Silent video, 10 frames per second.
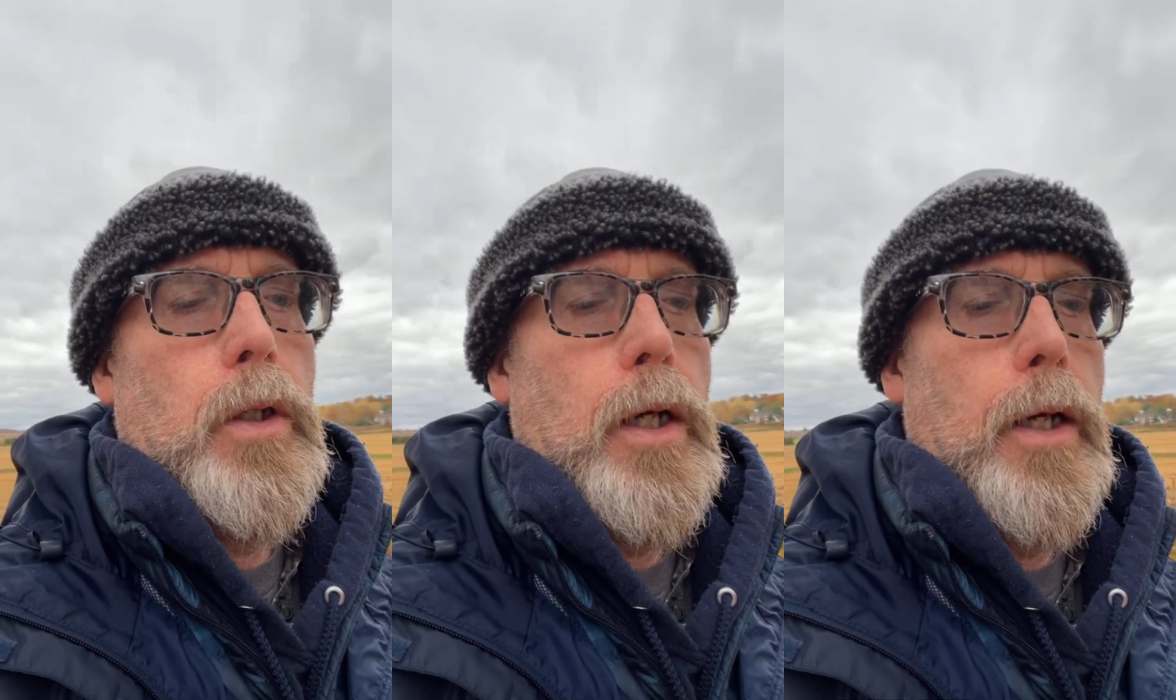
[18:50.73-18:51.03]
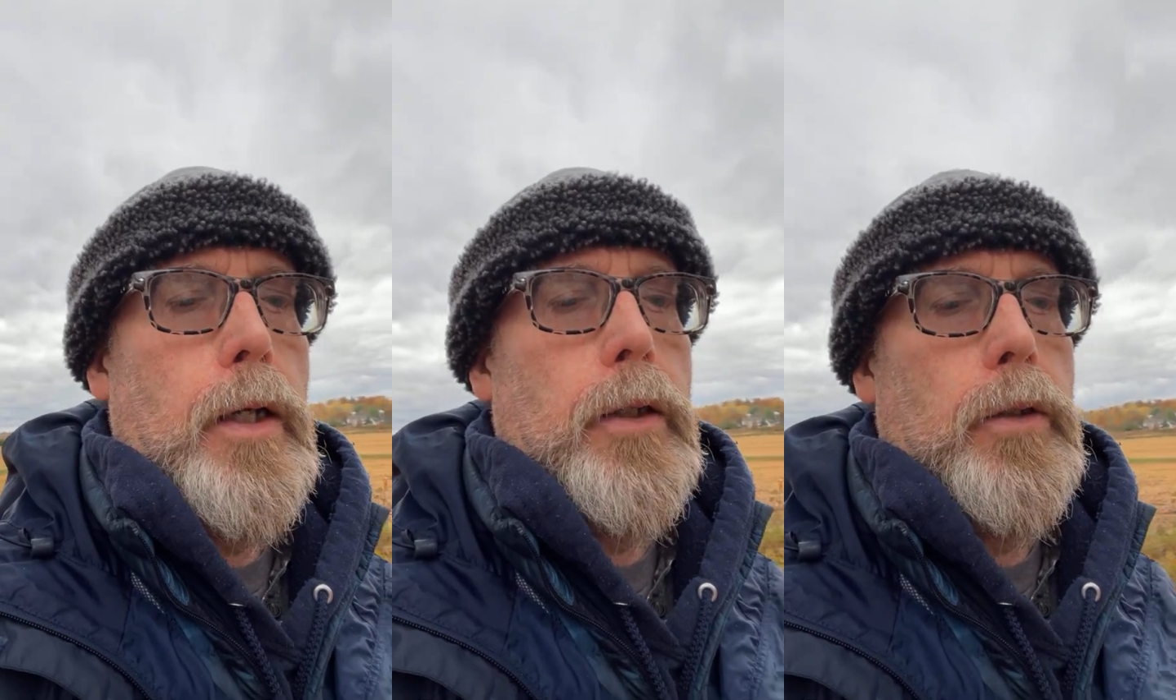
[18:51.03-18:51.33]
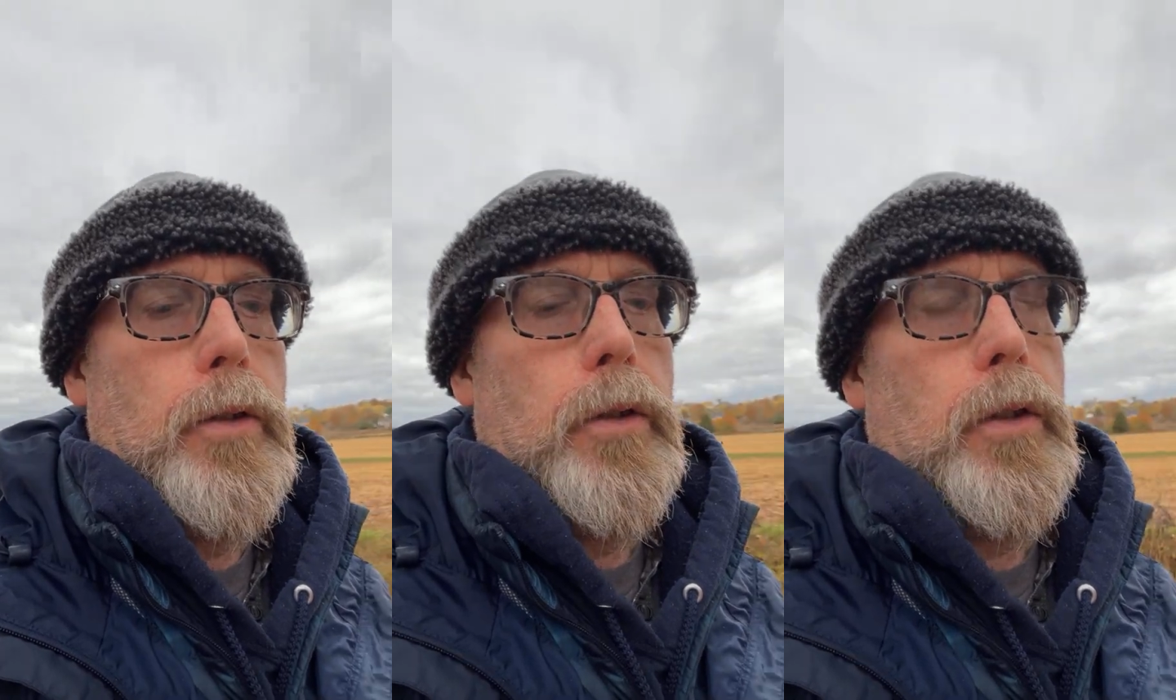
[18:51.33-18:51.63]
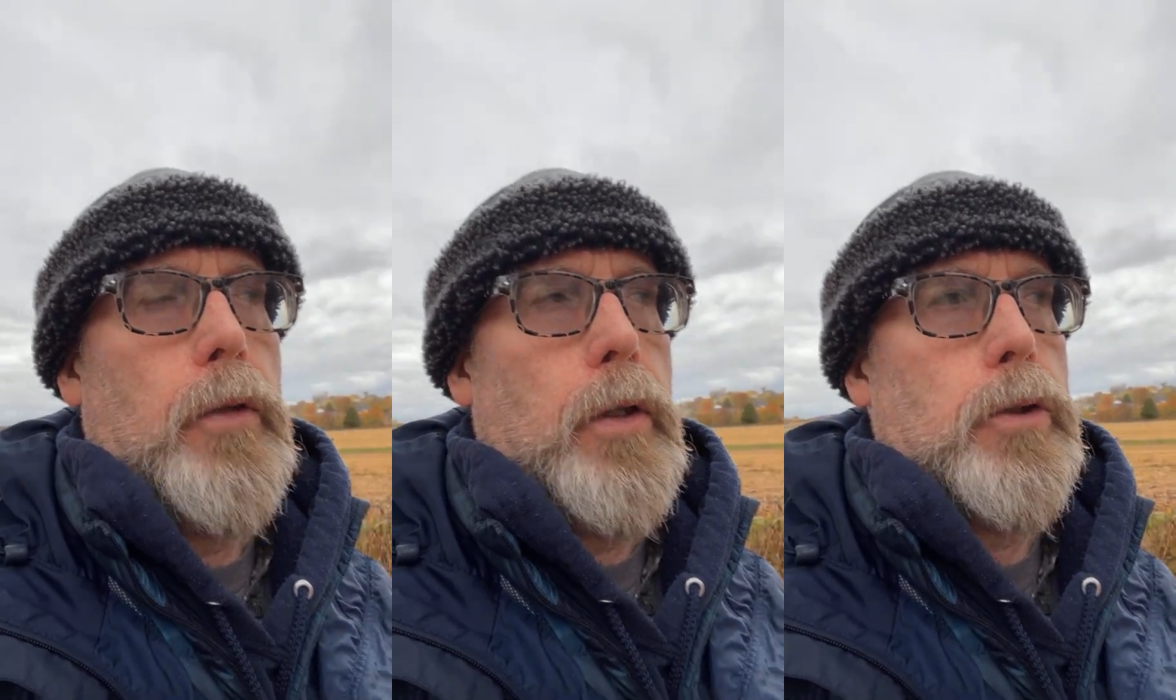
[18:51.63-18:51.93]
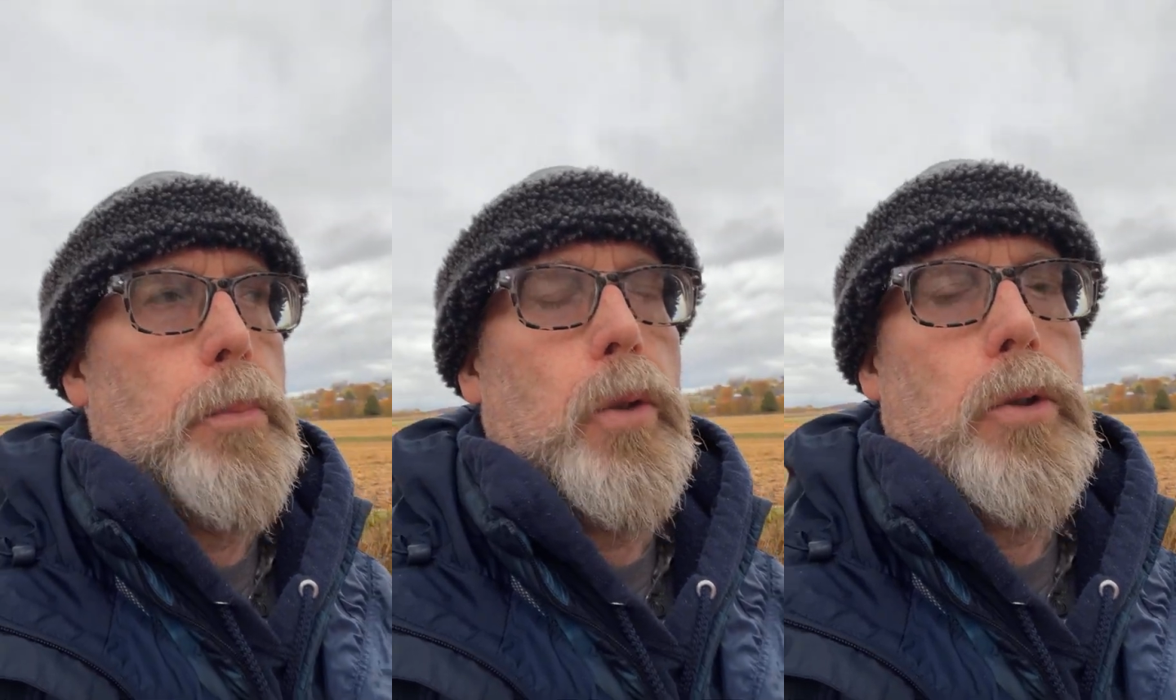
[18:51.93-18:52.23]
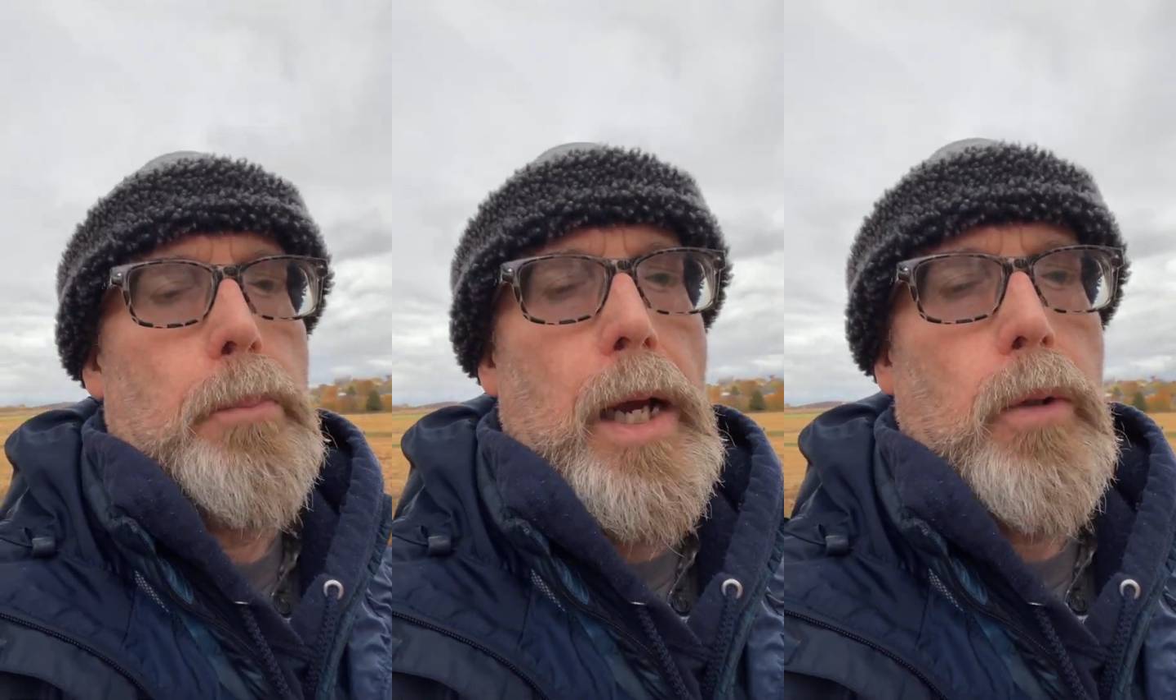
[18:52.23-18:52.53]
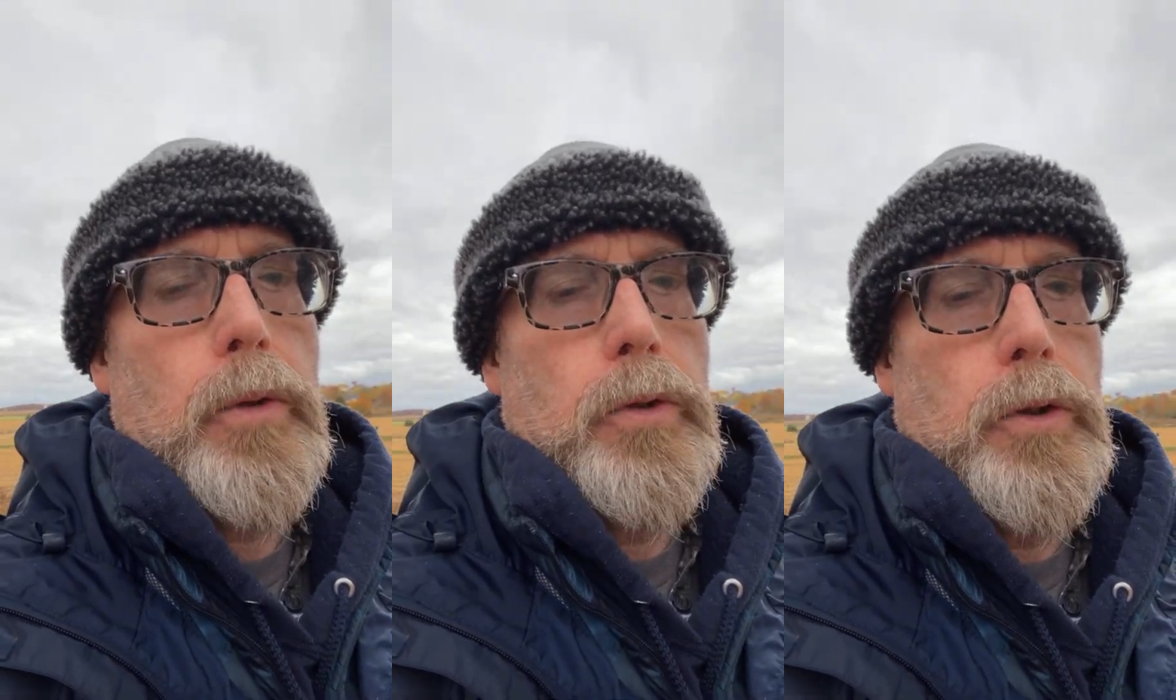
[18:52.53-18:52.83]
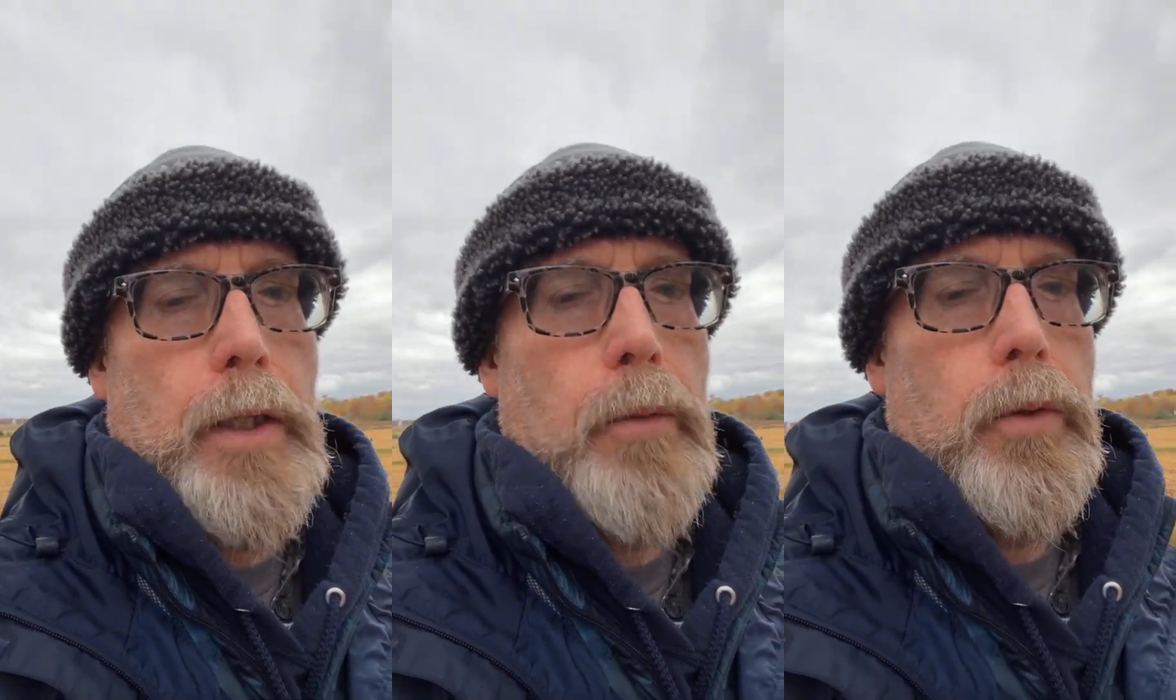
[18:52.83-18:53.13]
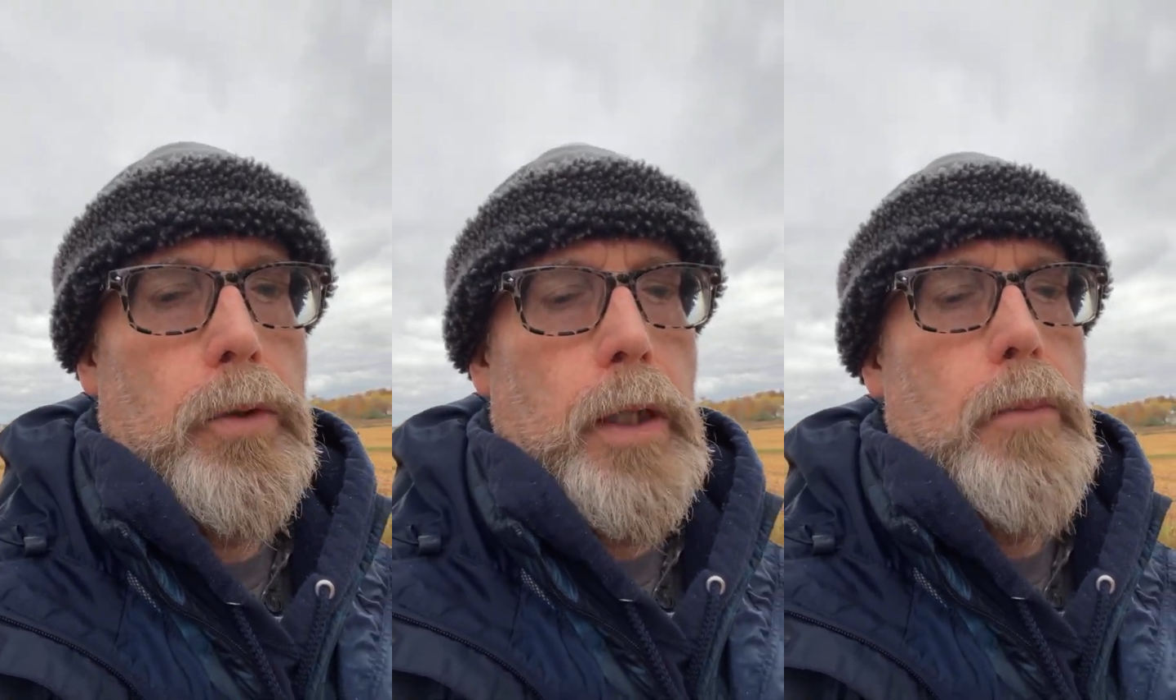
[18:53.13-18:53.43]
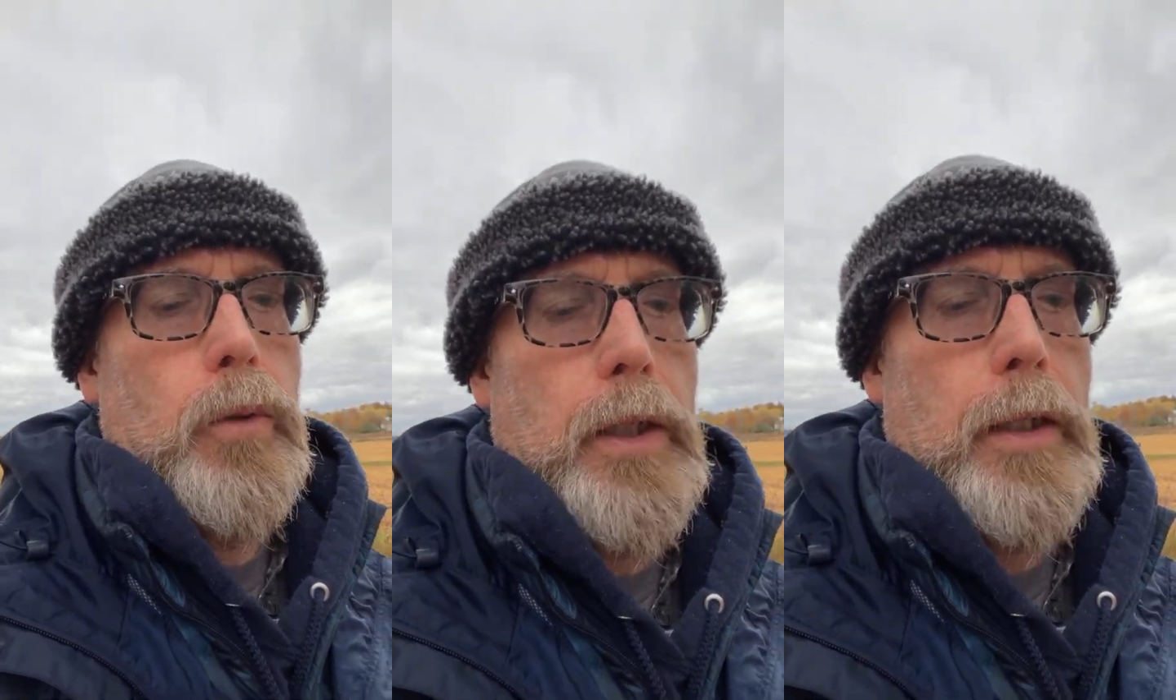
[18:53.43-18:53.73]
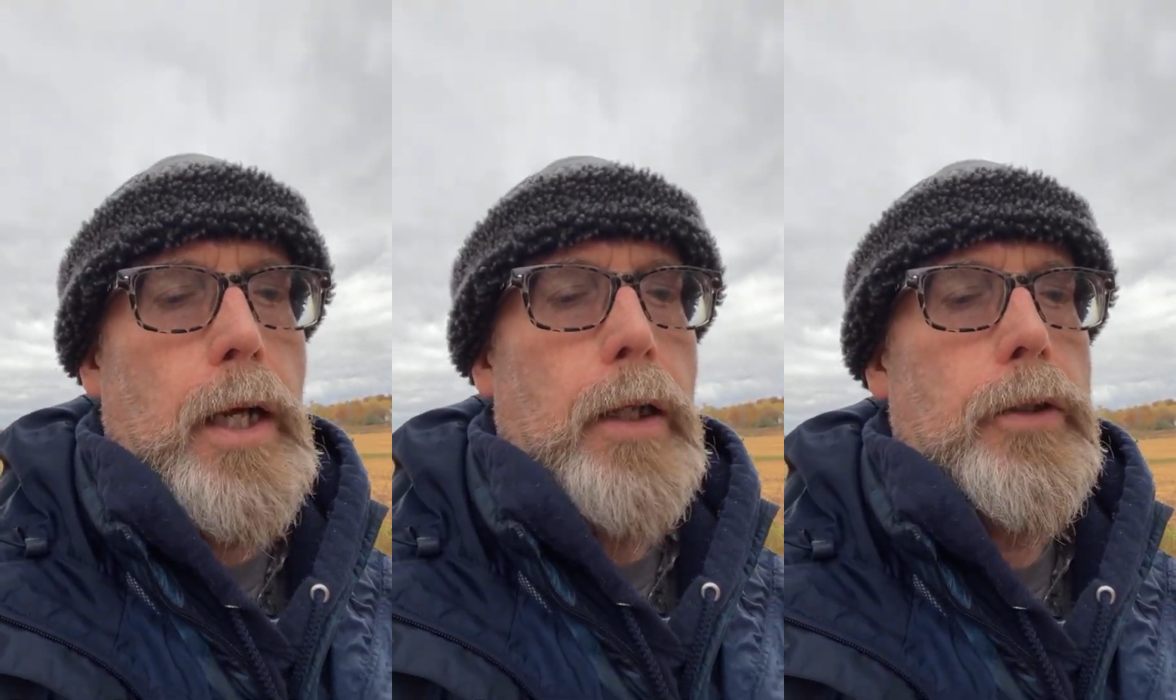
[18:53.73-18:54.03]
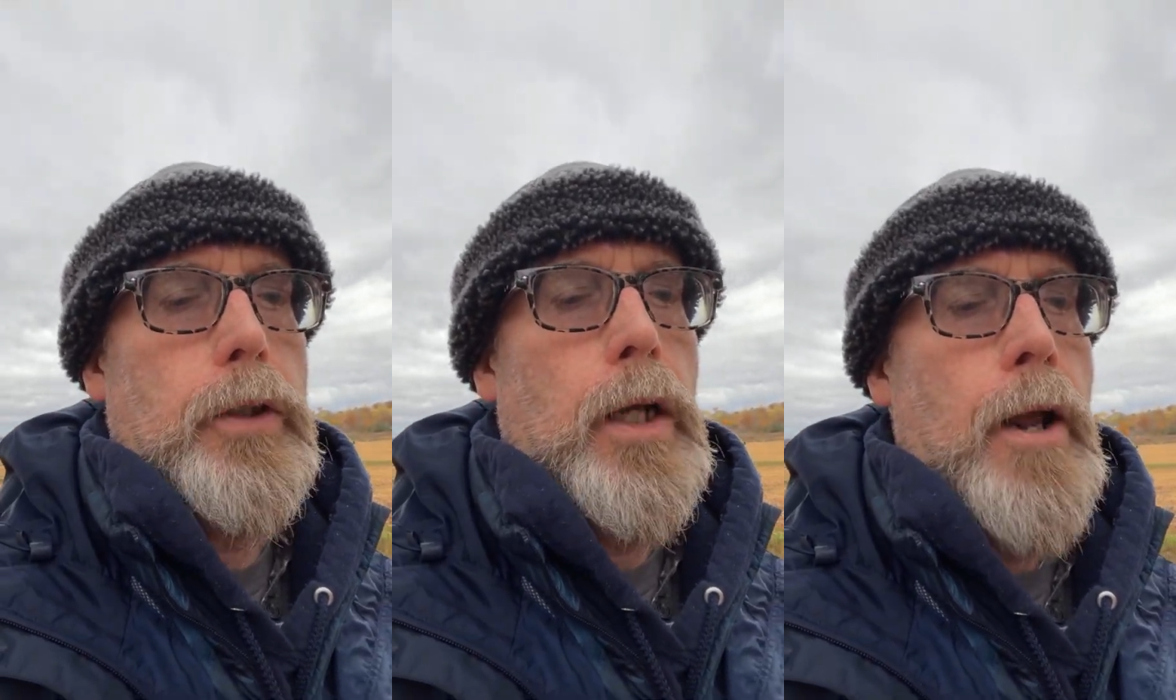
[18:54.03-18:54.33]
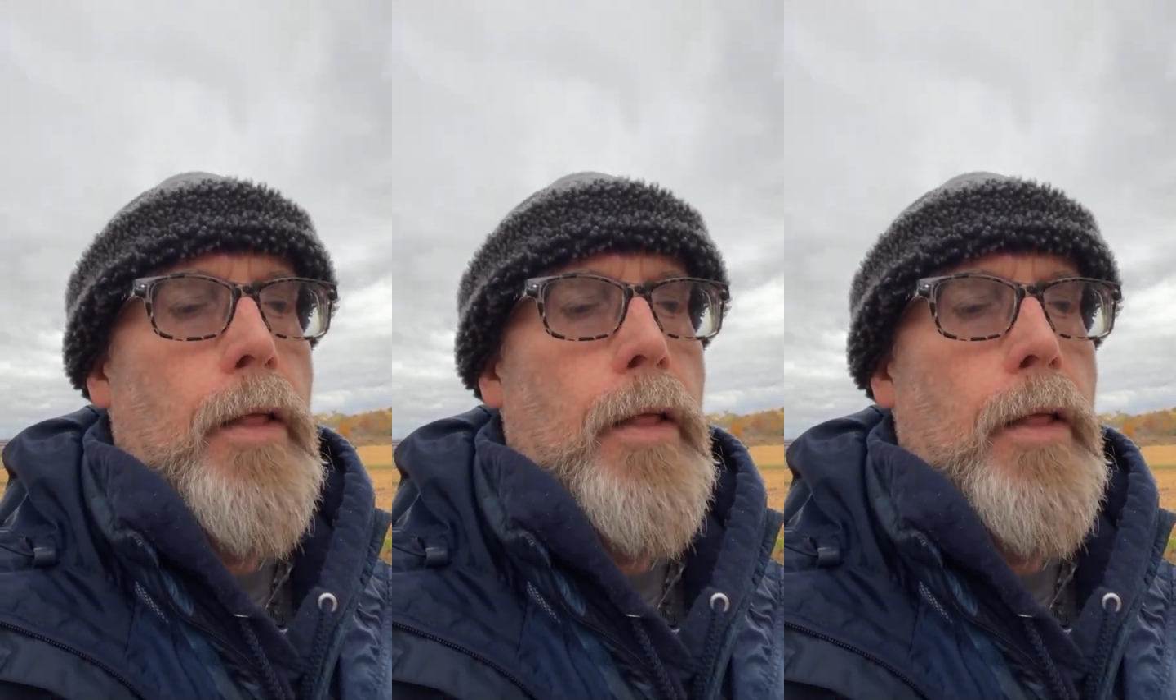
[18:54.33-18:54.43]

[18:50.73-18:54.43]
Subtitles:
as opposed to backwards and staying with the same old technology.